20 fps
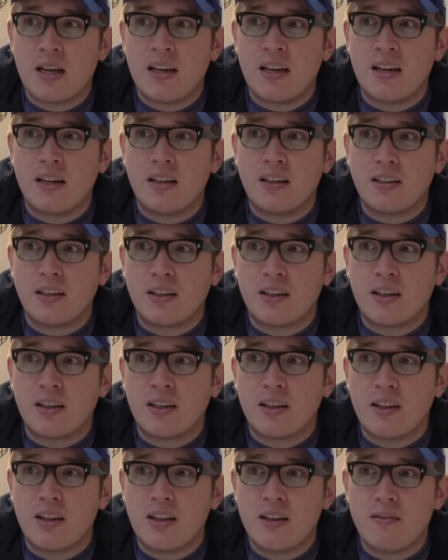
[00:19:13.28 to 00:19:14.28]
and
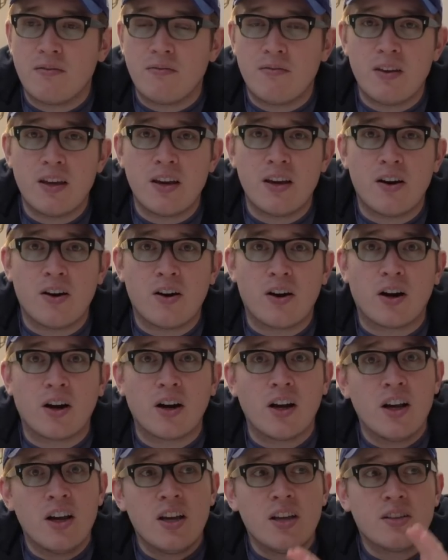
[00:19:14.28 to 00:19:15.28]
the
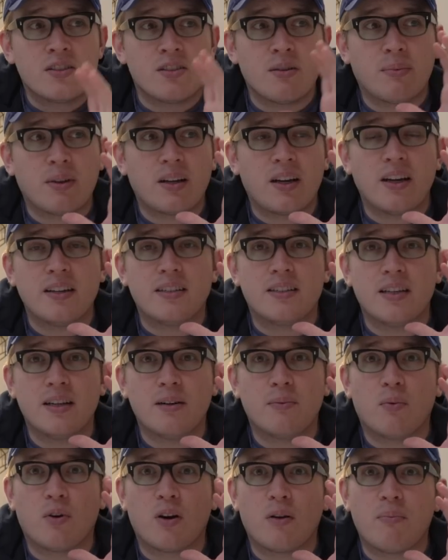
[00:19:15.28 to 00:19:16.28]
VR. Something I
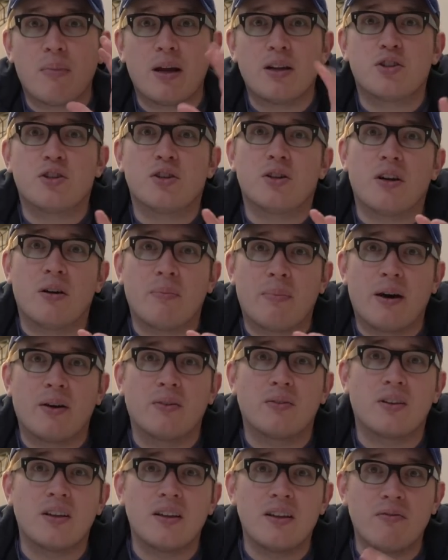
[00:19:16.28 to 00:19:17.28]
did want to mention
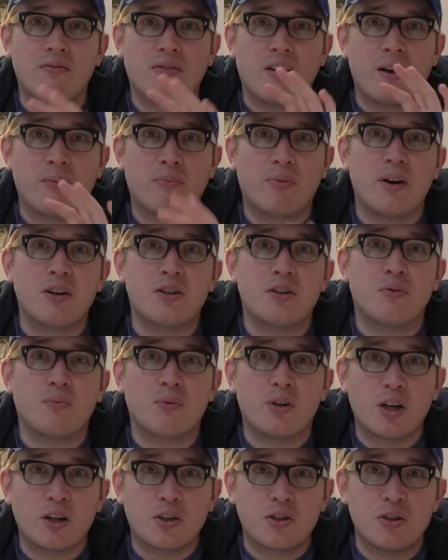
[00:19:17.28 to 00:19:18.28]
about the
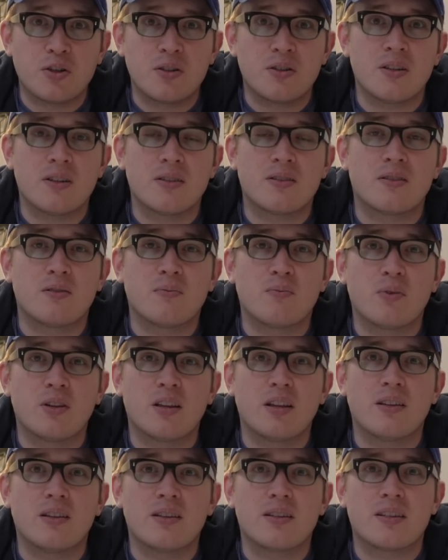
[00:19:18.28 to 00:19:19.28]
vibration reduction system
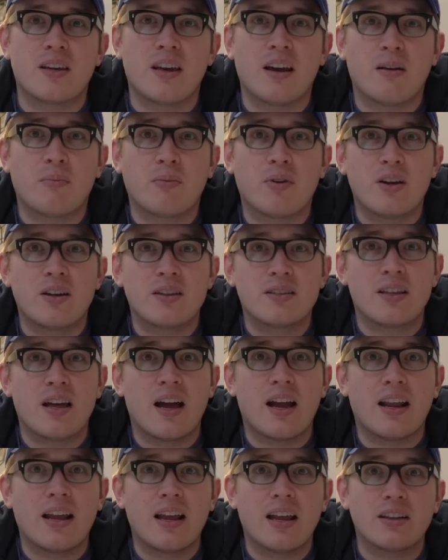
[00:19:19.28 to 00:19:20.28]
within this camera is
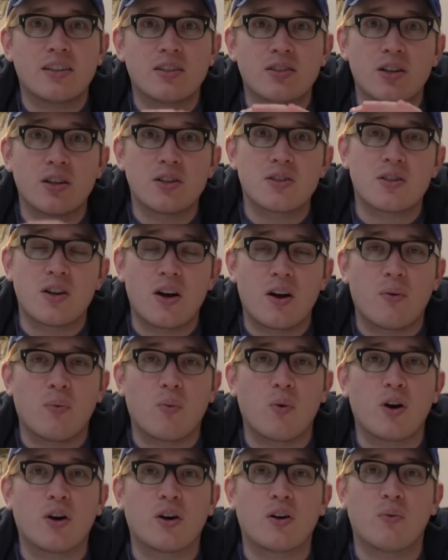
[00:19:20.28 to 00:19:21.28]
that it does
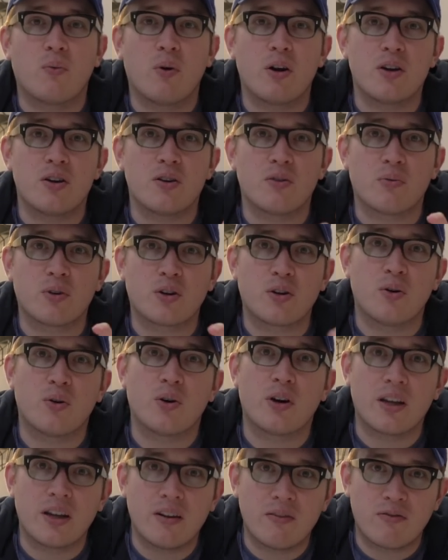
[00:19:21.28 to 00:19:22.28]
not work when you're
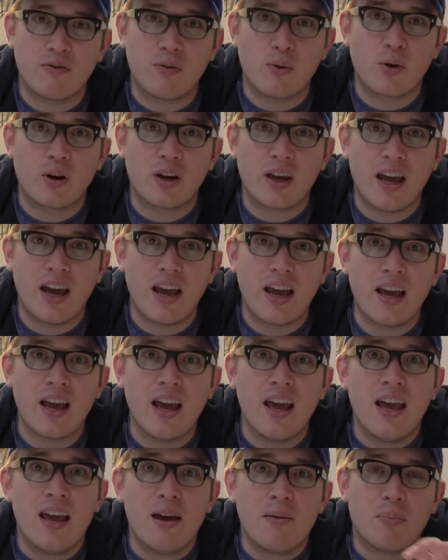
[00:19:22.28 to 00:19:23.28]
recording in
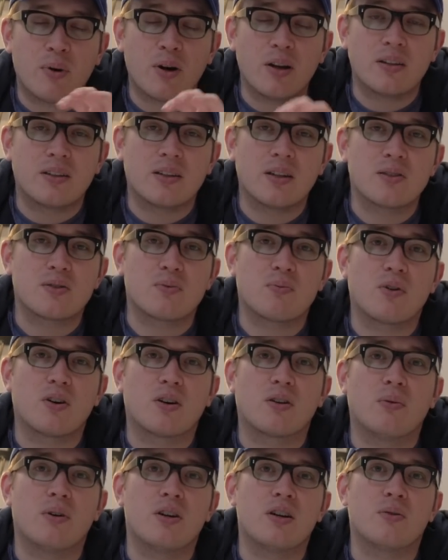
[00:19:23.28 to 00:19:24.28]
4K, but it does
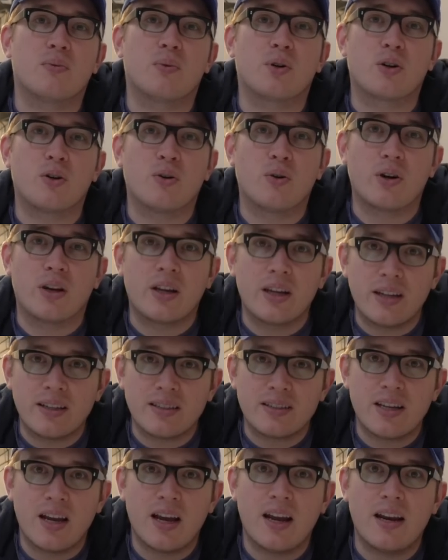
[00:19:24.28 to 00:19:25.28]
work when you're recording
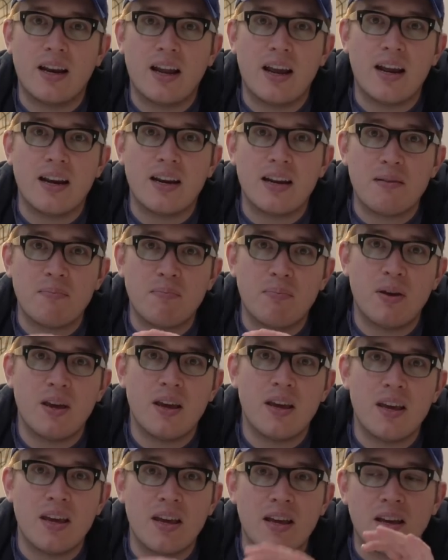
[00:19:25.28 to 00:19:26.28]
in
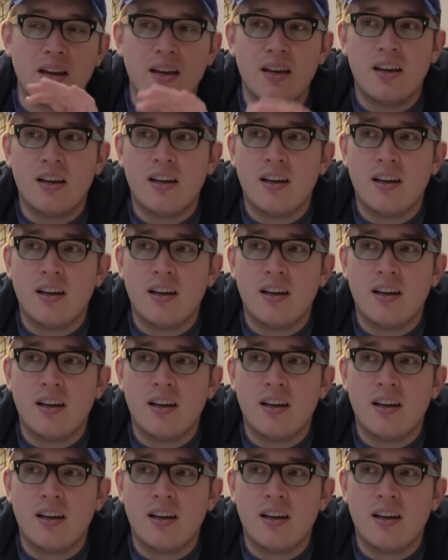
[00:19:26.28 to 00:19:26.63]
1080p.